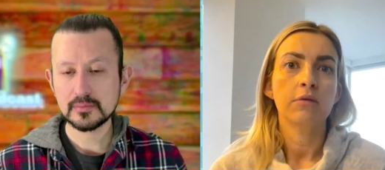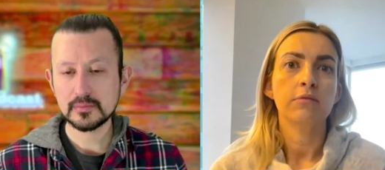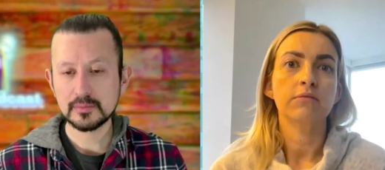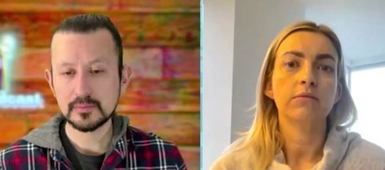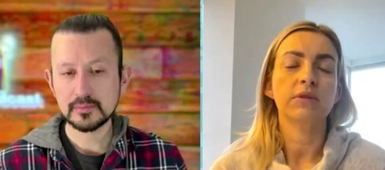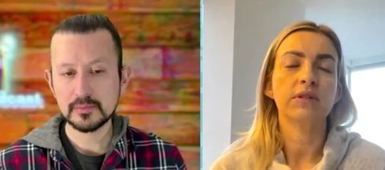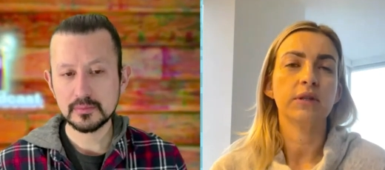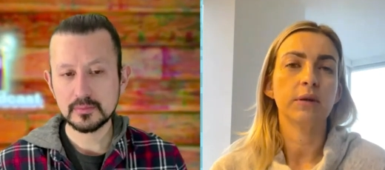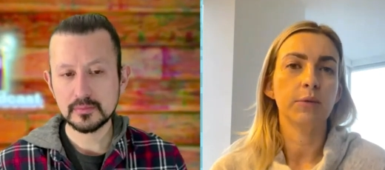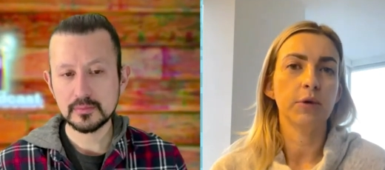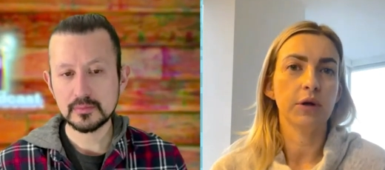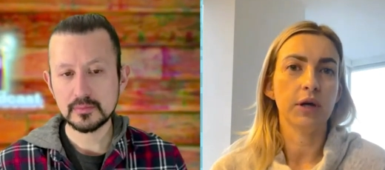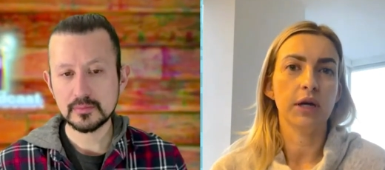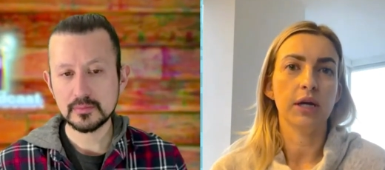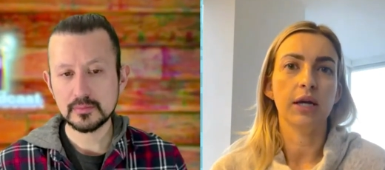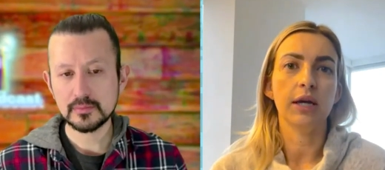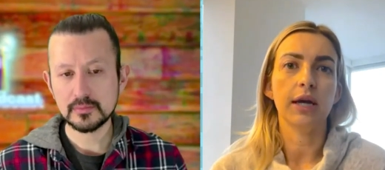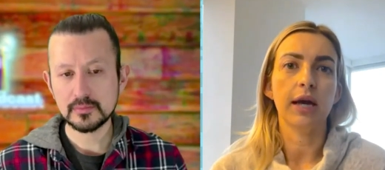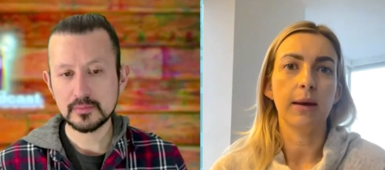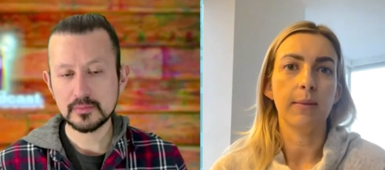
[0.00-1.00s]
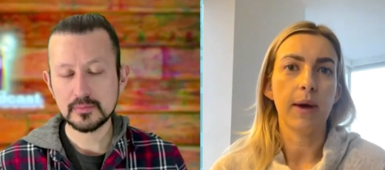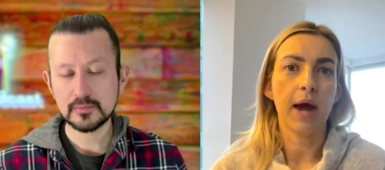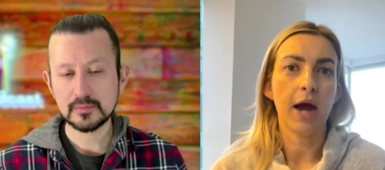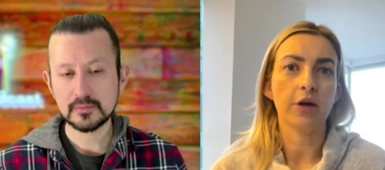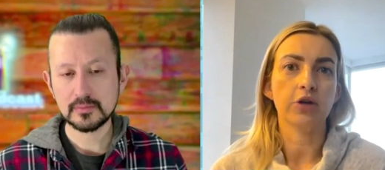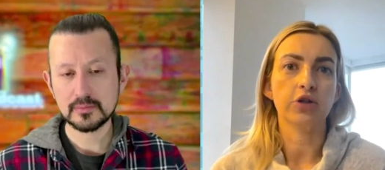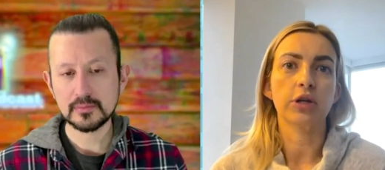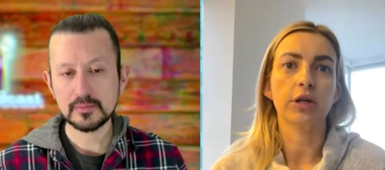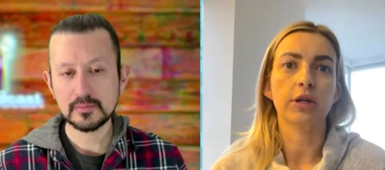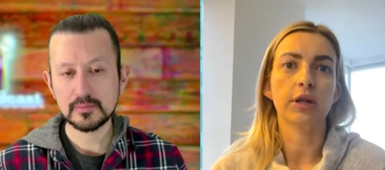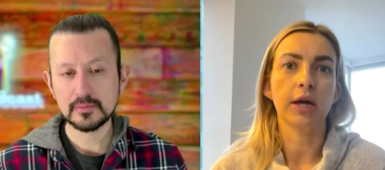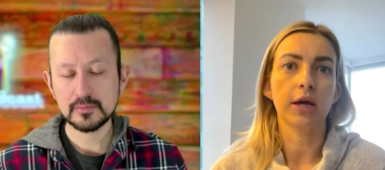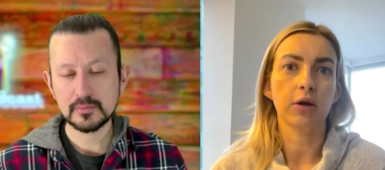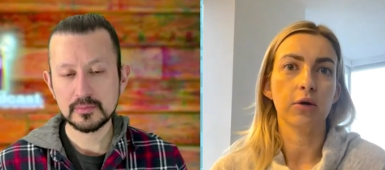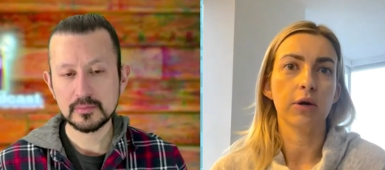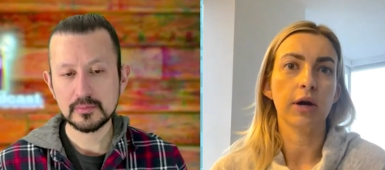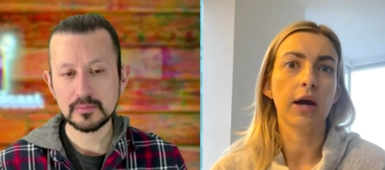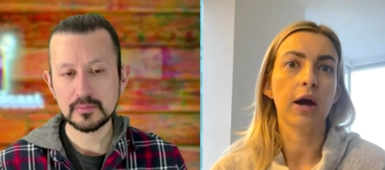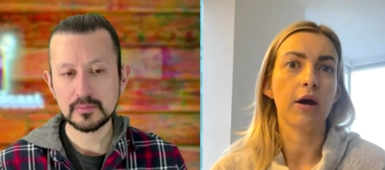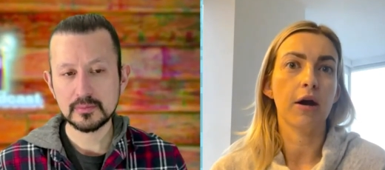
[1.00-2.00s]
Speaker 1: simulating game action, like
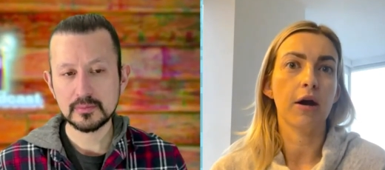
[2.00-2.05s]
okay, are,